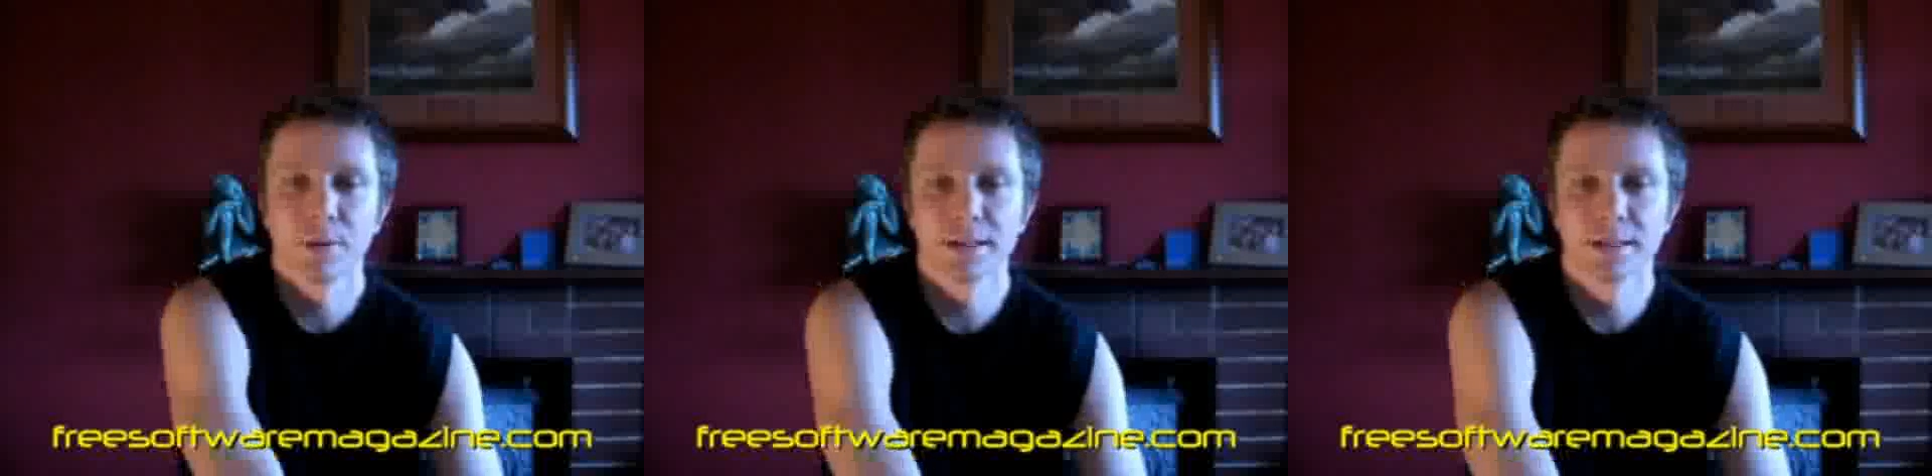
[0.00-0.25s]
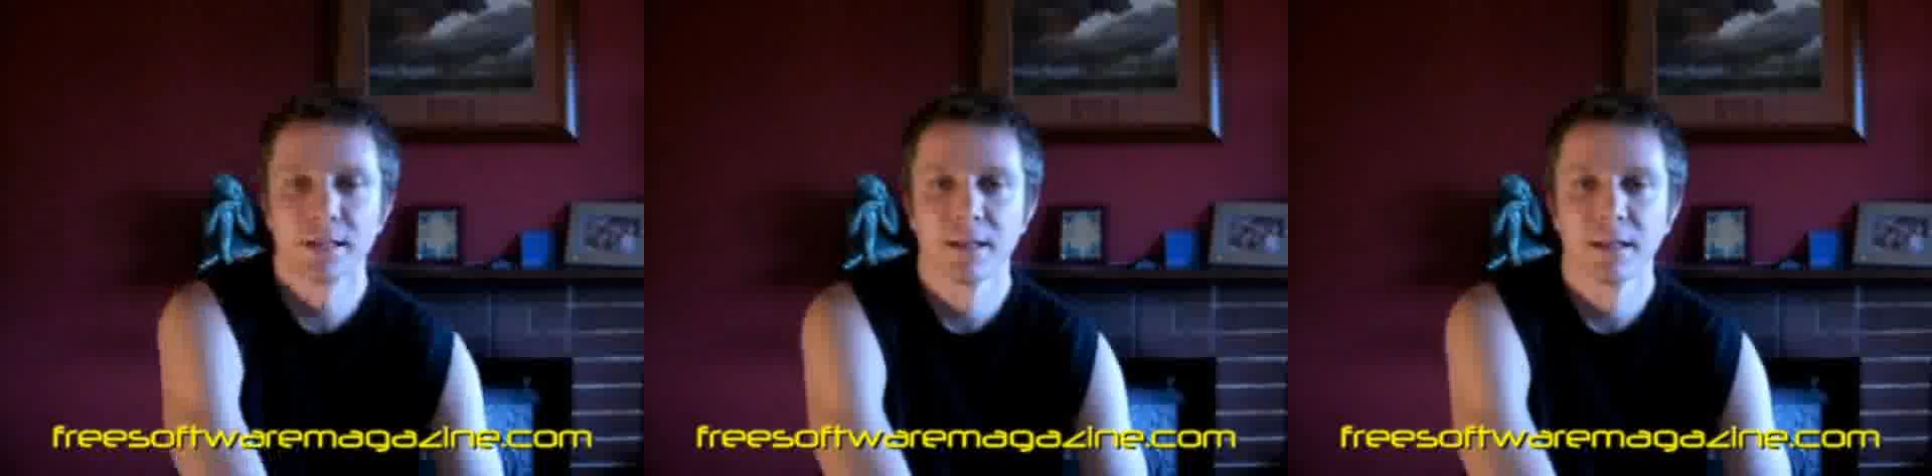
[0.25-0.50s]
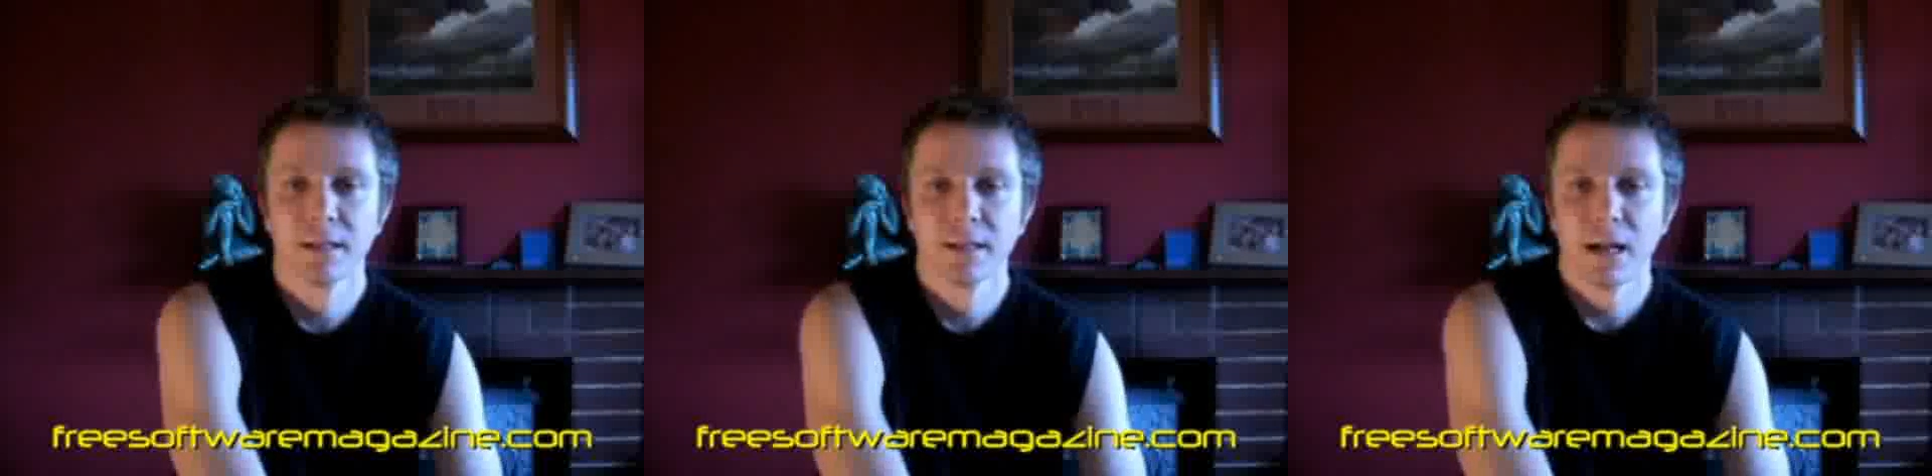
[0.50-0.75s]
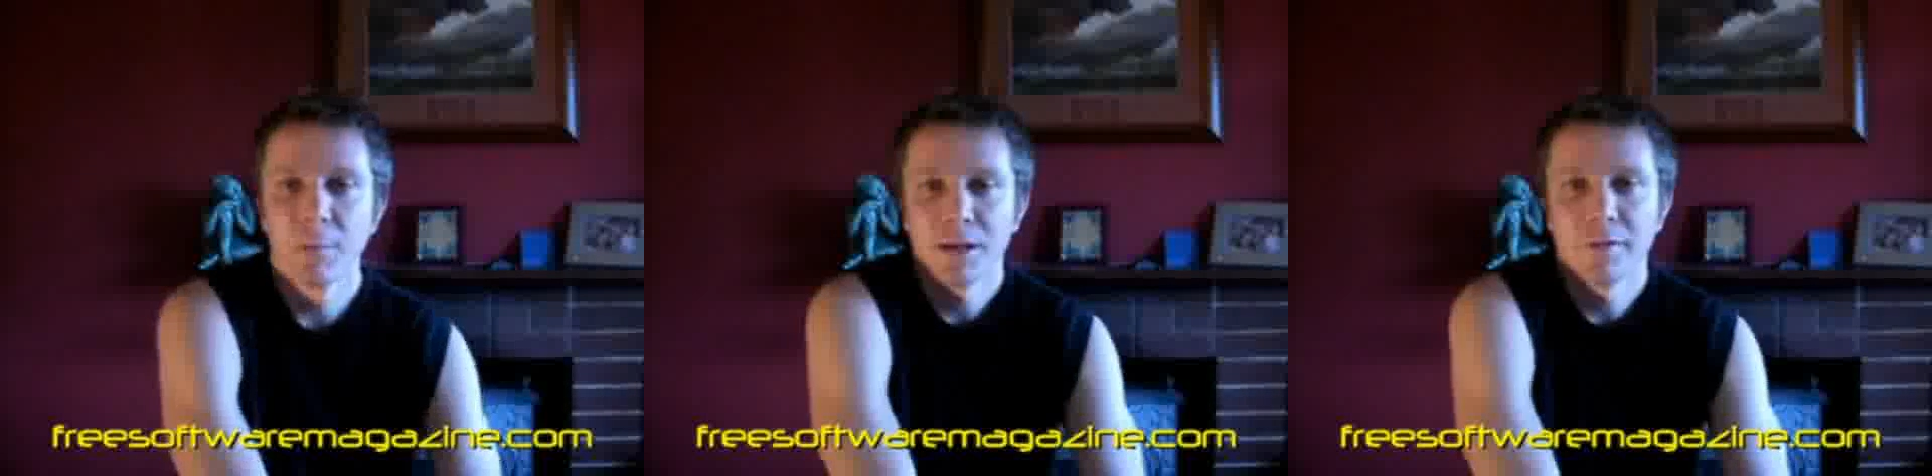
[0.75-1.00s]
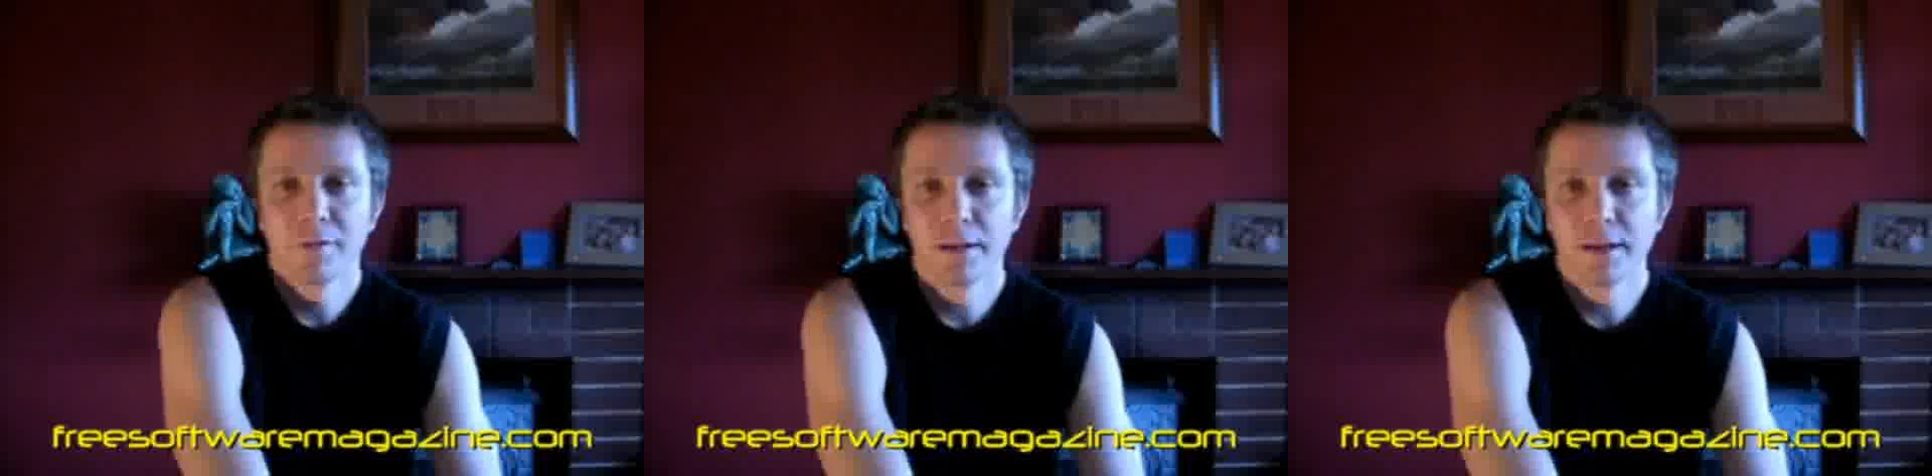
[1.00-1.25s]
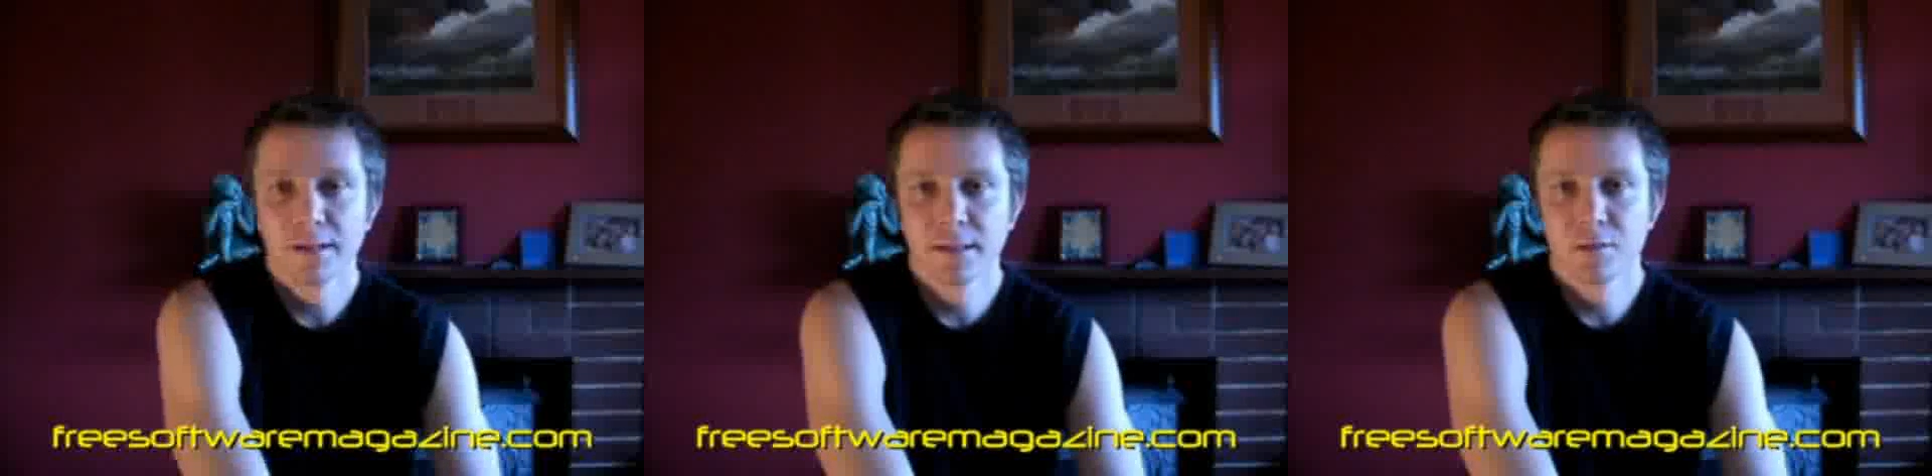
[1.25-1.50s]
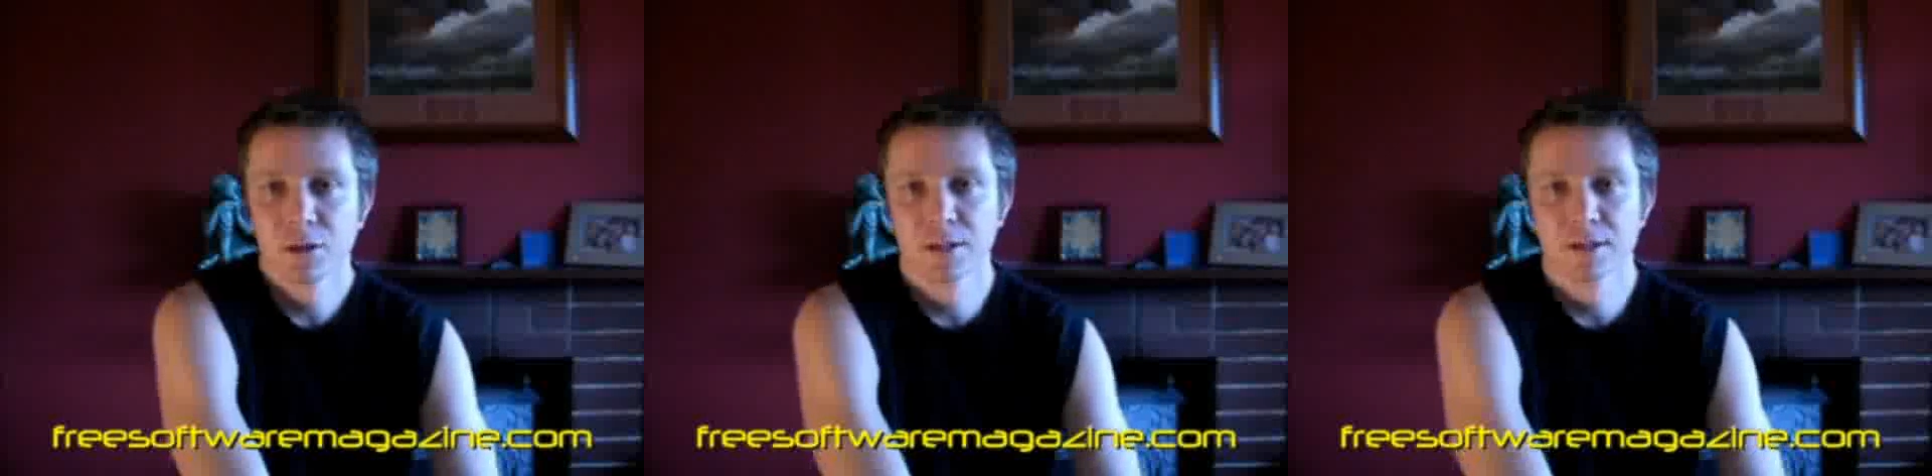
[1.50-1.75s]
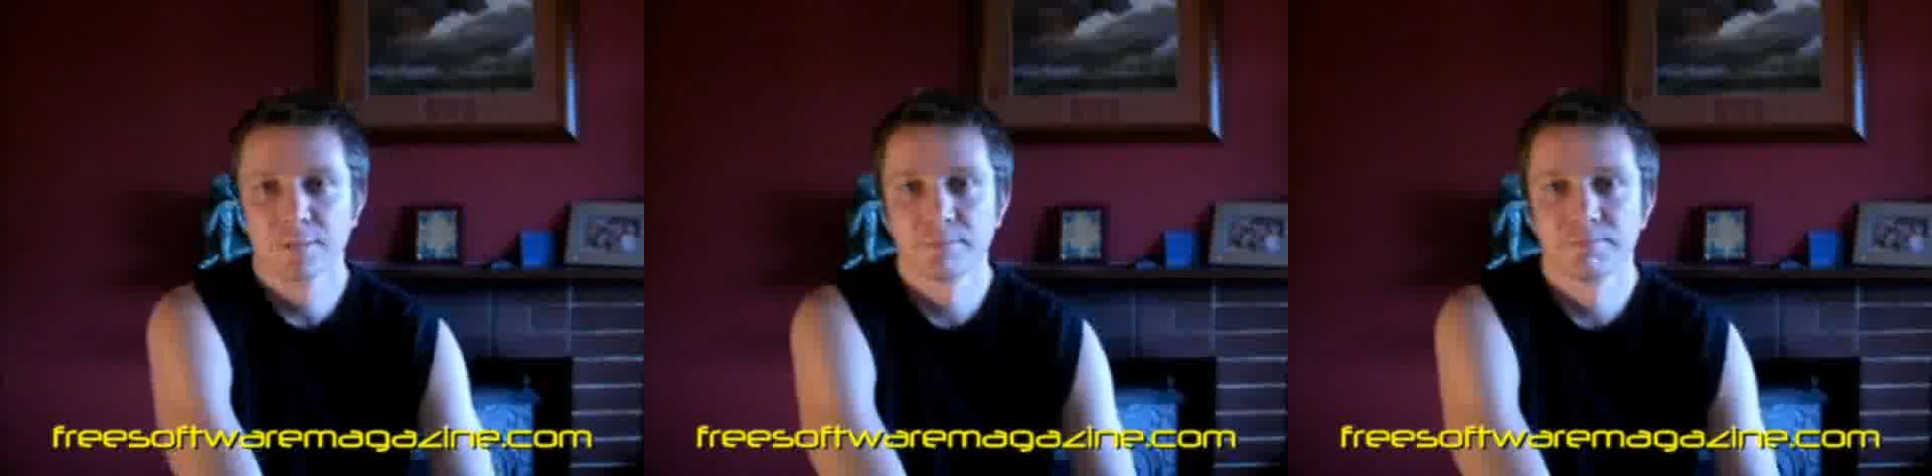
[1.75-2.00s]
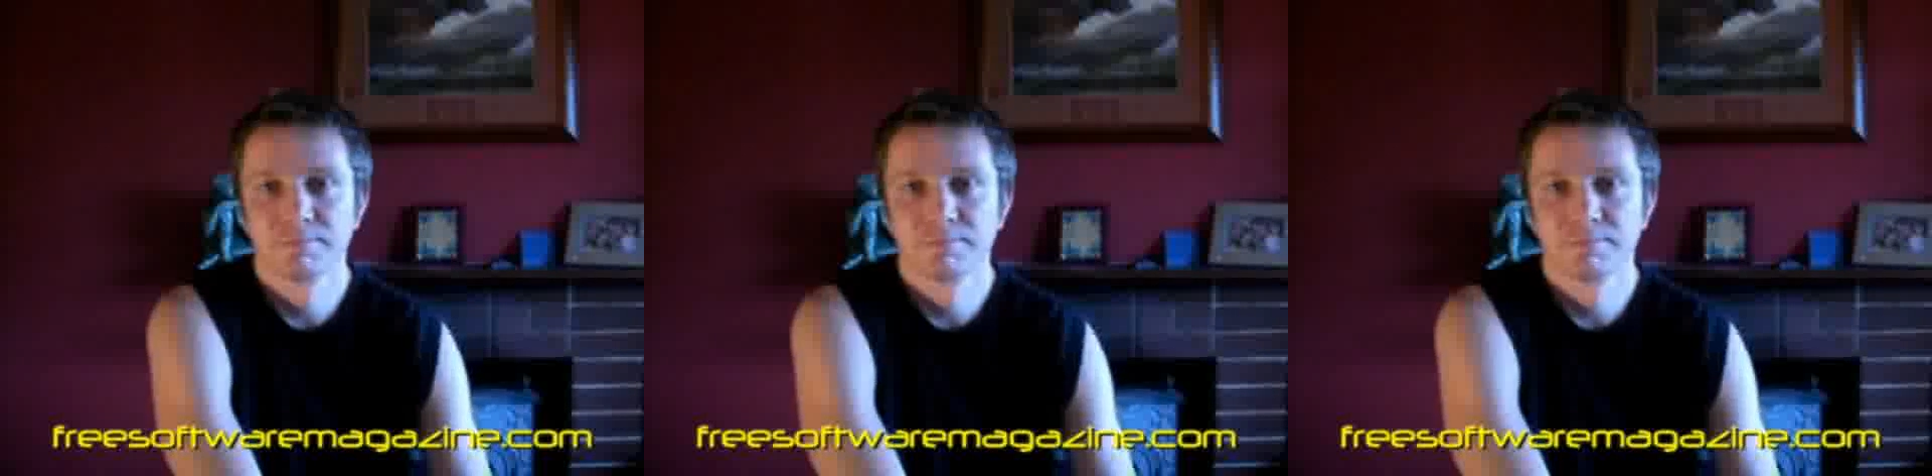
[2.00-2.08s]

but I figured it's just,